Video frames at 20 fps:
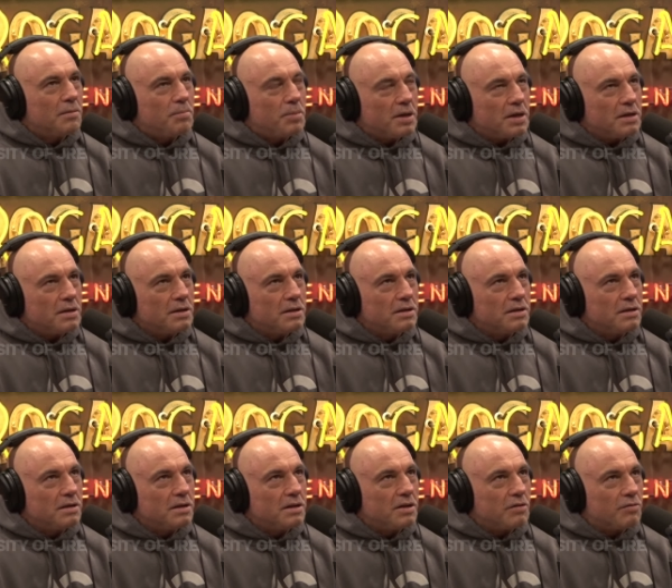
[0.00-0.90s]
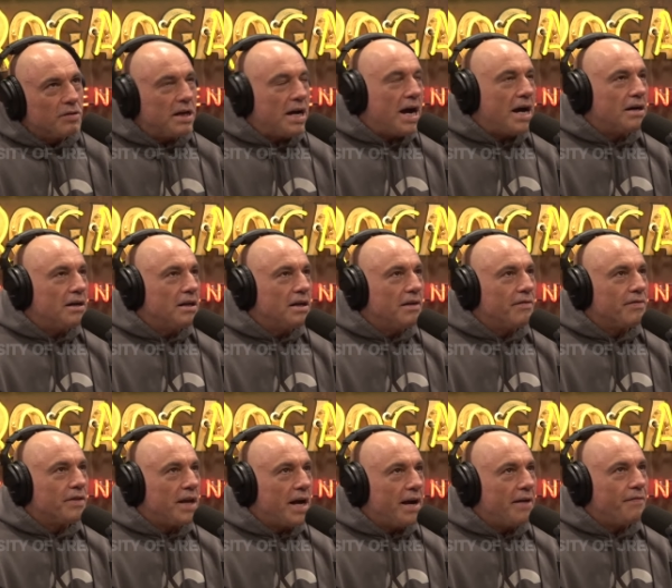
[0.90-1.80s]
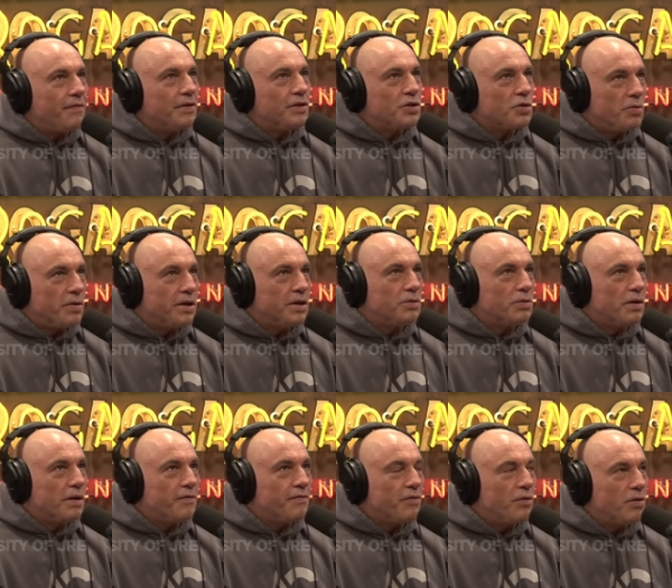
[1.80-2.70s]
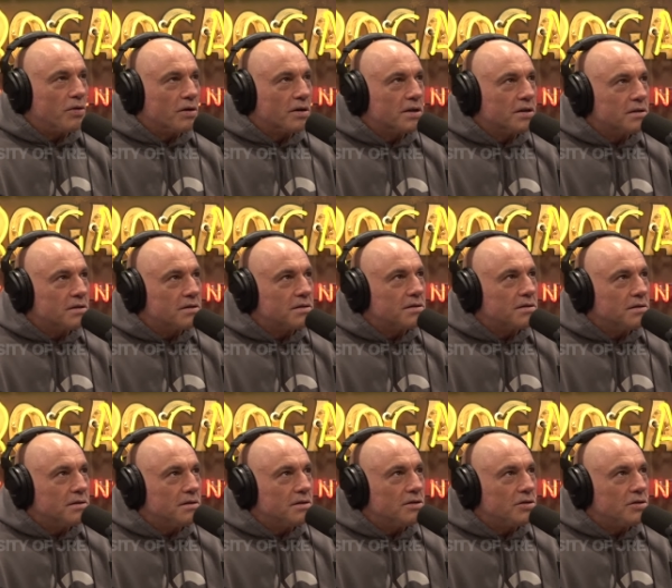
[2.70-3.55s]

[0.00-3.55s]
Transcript: but the reality of life in 2024 is